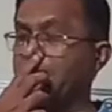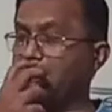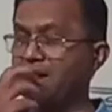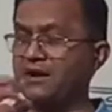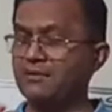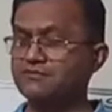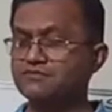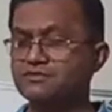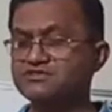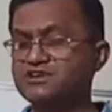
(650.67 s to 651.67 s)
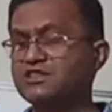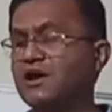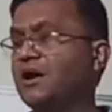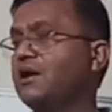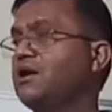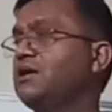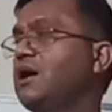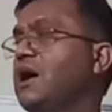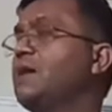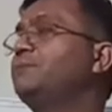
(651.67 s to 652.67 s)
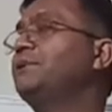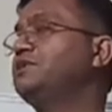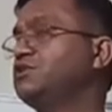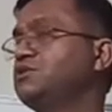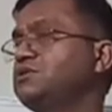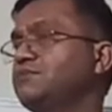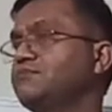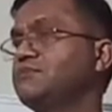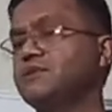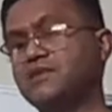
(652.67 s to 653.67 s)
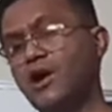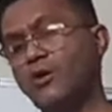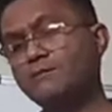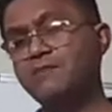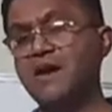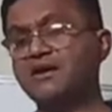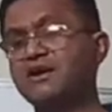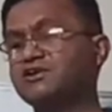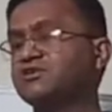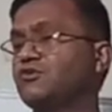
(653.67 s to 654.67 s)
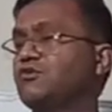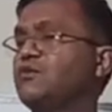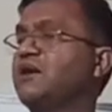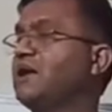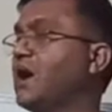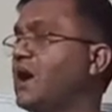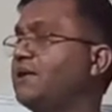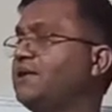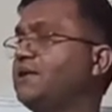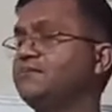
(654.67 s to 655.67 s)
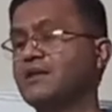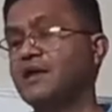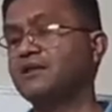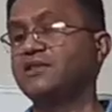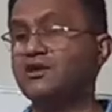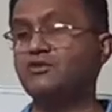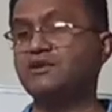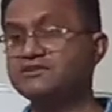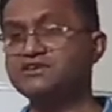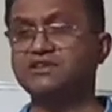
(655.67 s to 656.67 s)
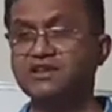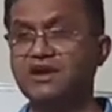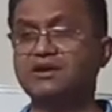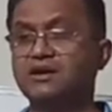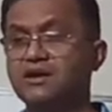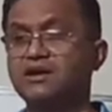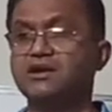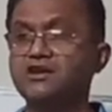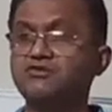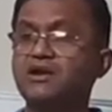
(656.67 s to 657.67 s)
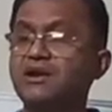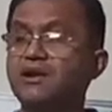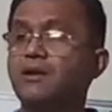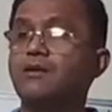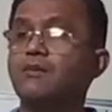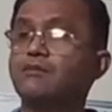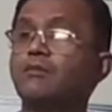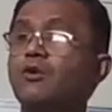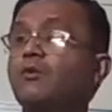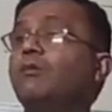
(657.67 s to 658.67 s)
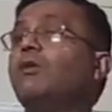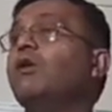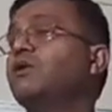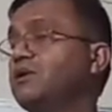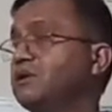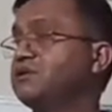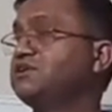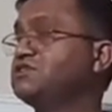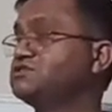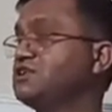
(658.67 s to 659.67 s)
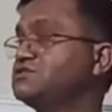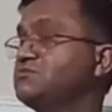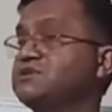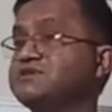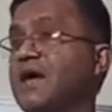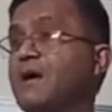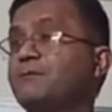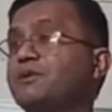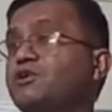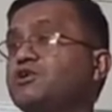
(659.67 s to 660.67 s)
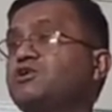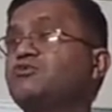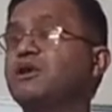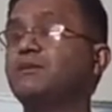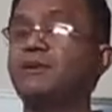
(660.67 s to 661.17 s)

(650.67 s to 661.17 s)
here see the amplitude. Now bang it very hardly, then you will see that it will move more distance, means amplitude will